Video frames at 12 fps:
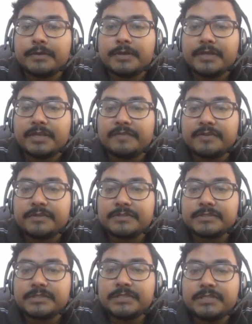If it is
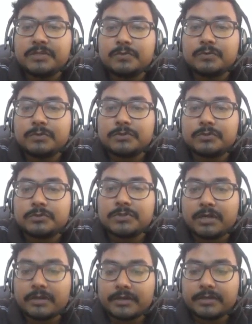equal to
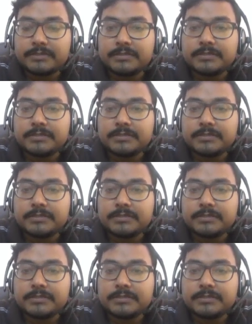target,